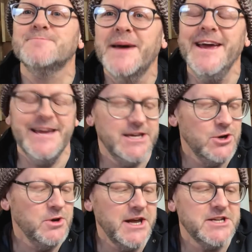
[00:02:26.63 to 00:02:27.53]

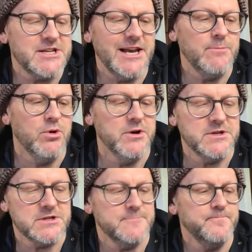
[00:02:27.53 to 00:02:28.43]
unique selling
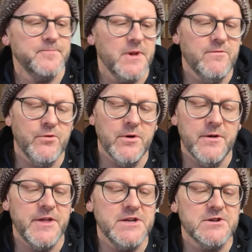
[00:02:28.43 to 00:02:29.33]
points for
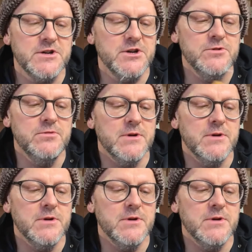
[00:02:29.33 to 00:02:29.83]
things I do.